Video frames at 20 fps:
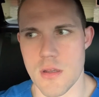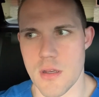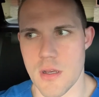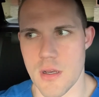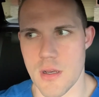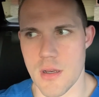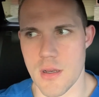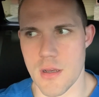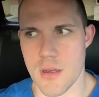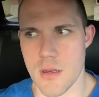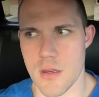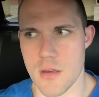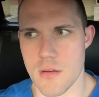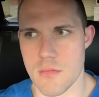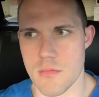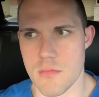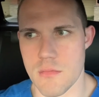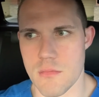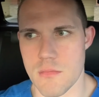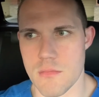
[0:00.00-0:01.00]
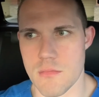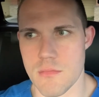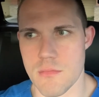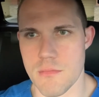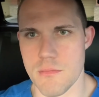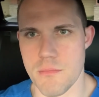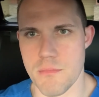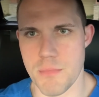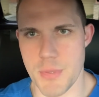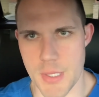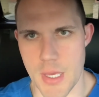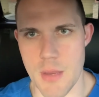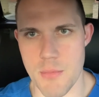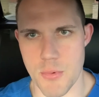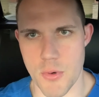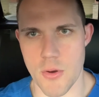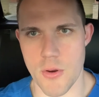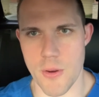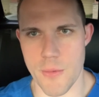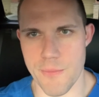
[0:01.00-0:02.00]
PA
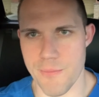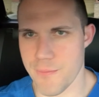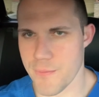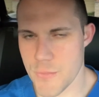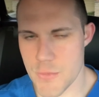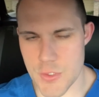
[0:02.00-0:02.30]
program.